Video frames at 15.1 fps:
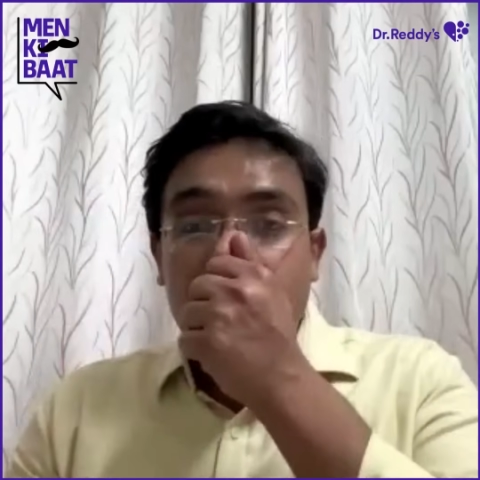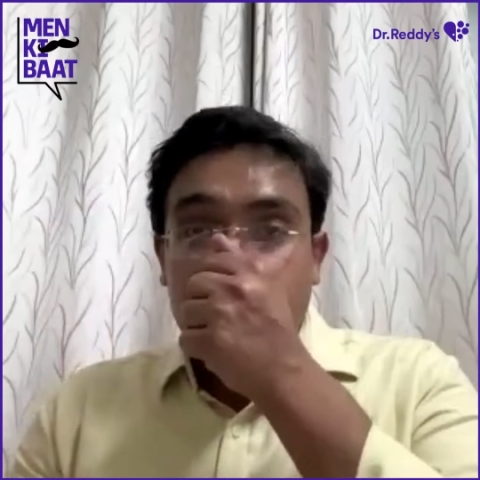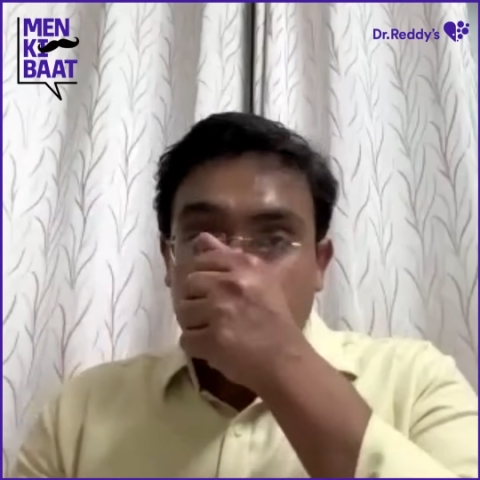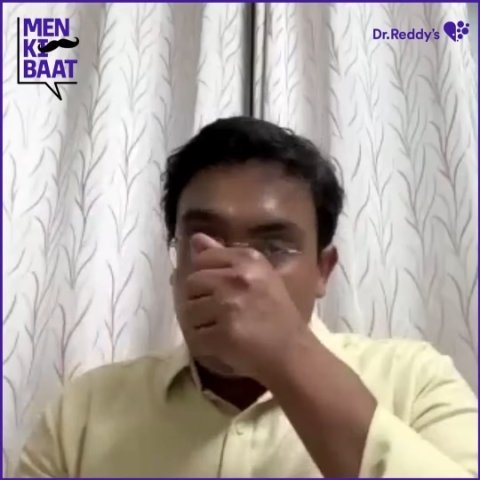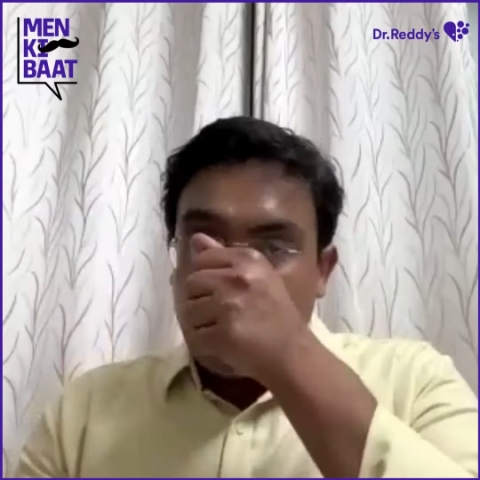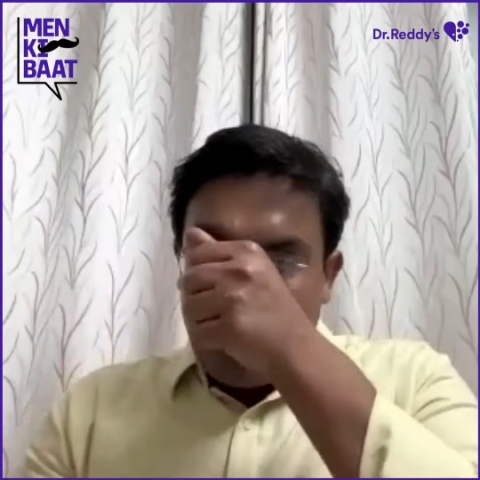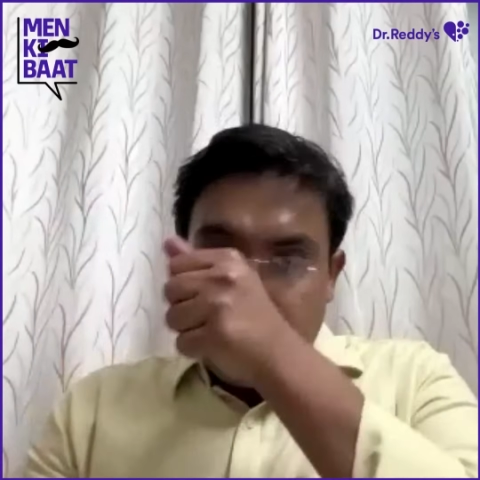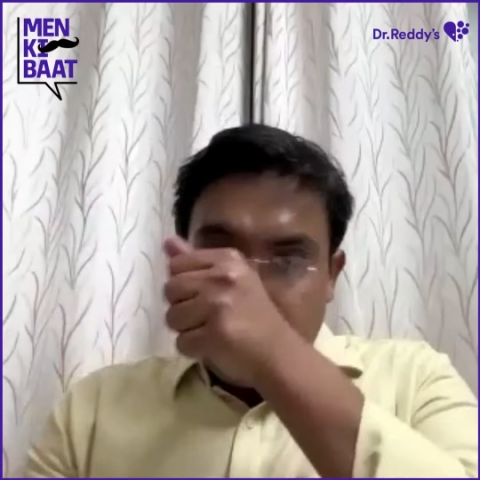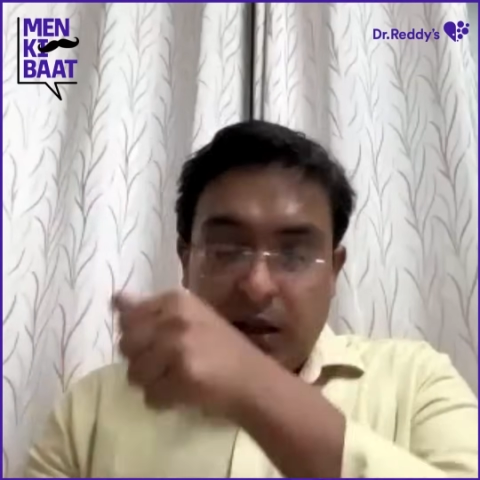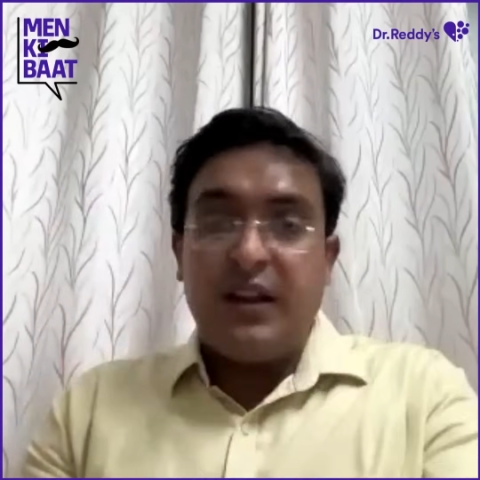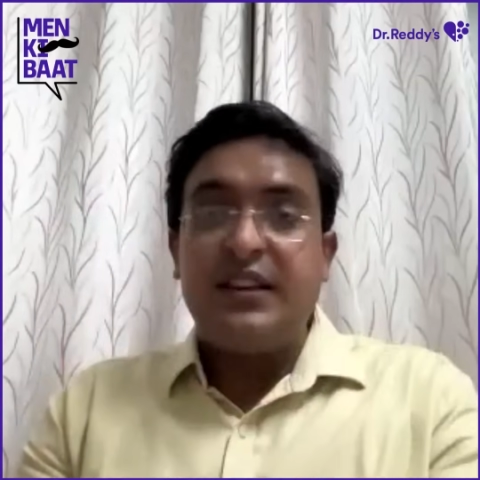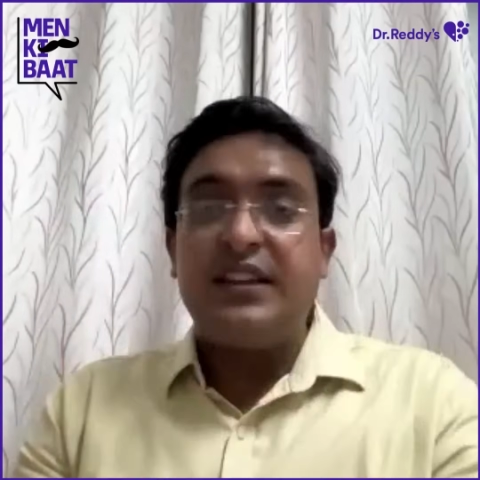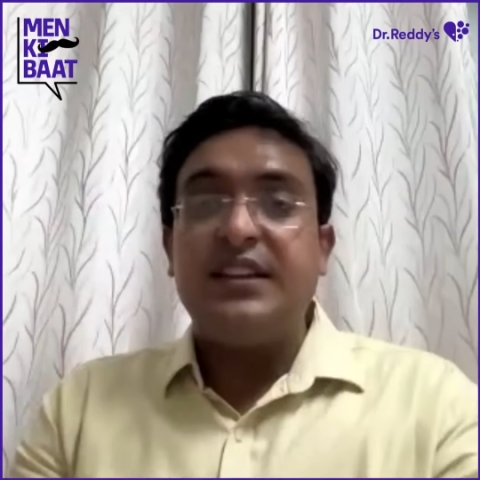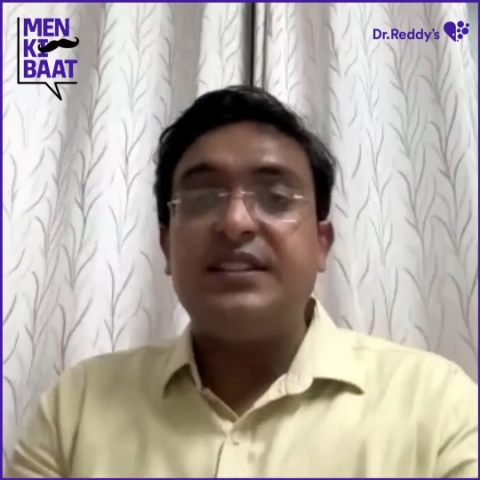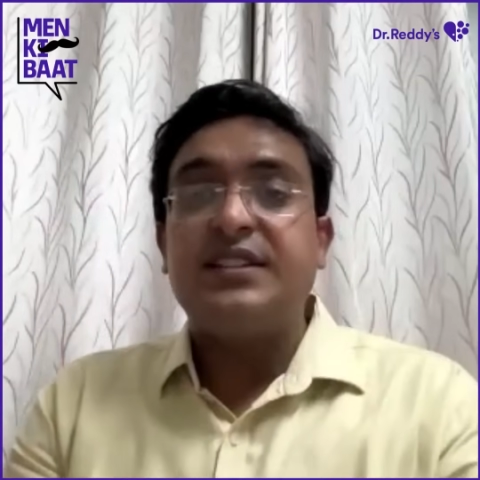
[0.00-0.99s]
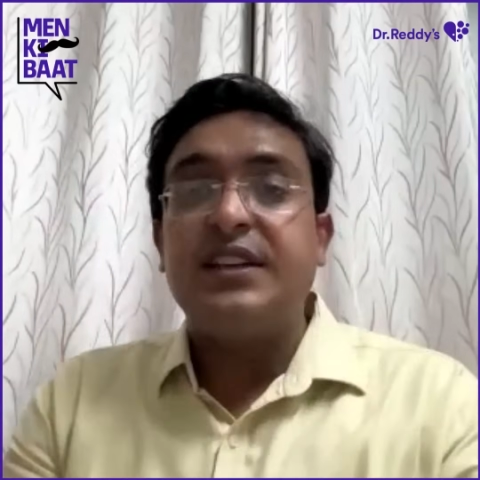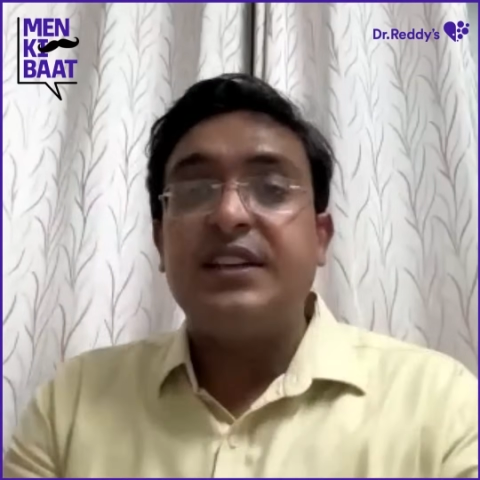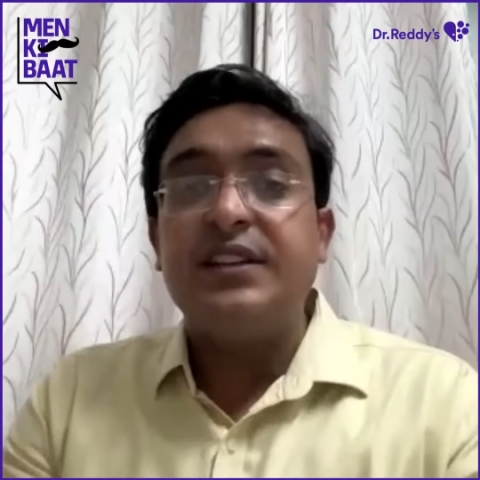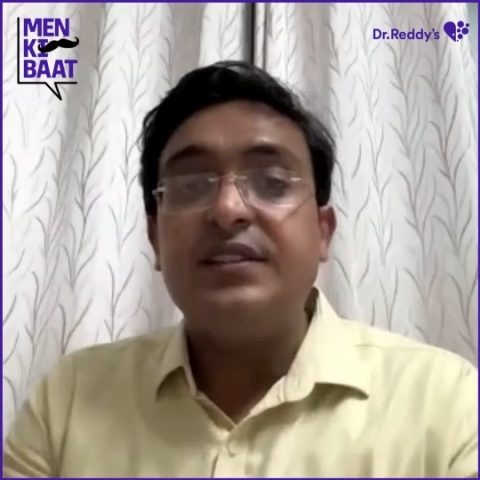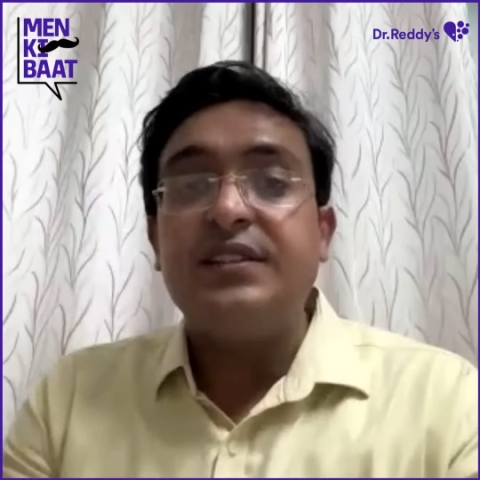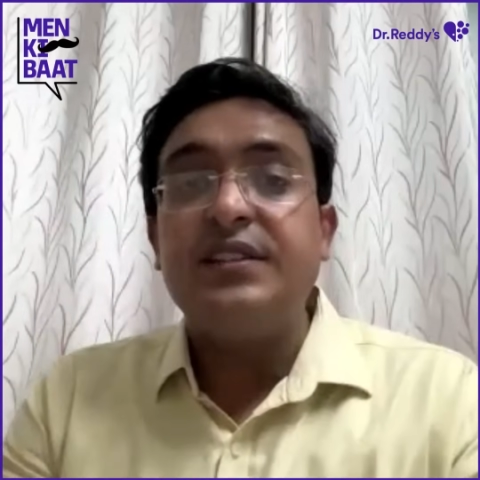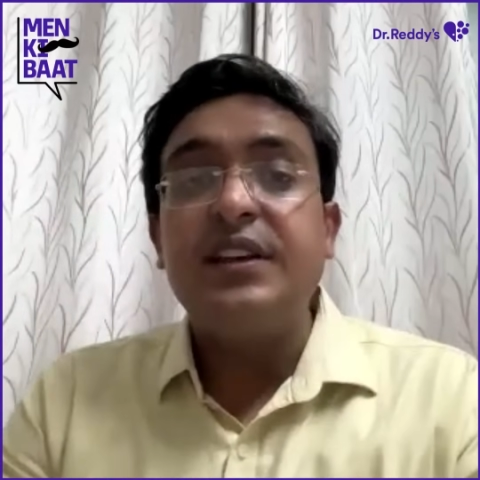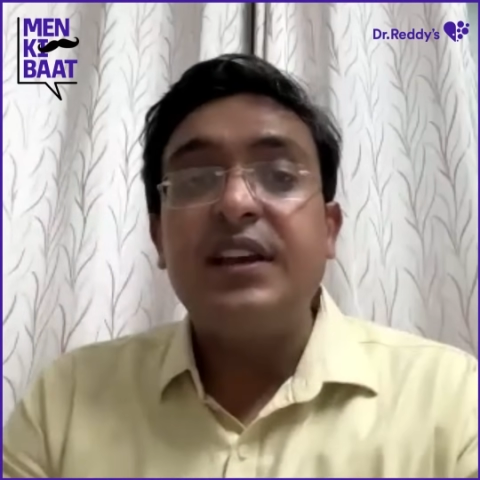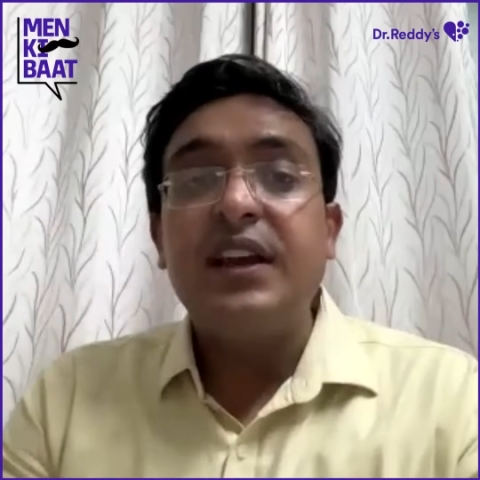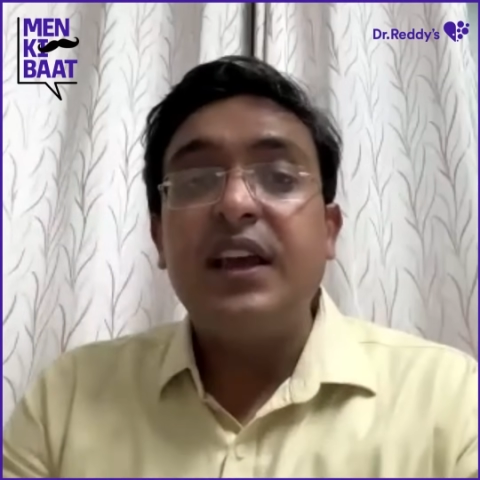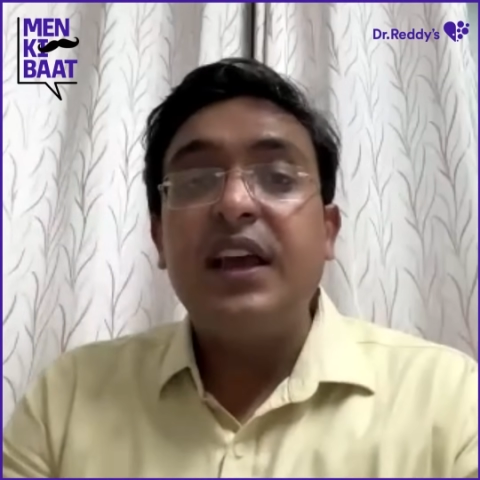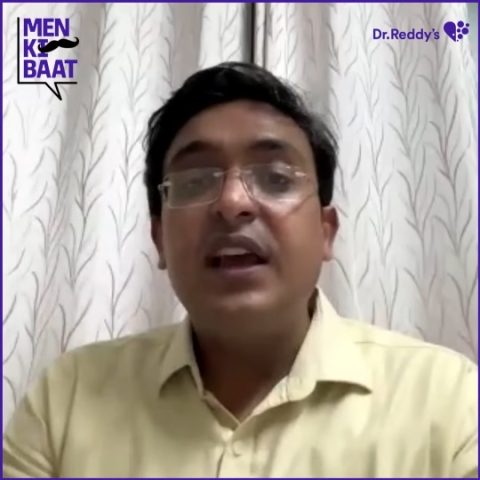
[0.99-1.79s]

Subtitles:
also available these days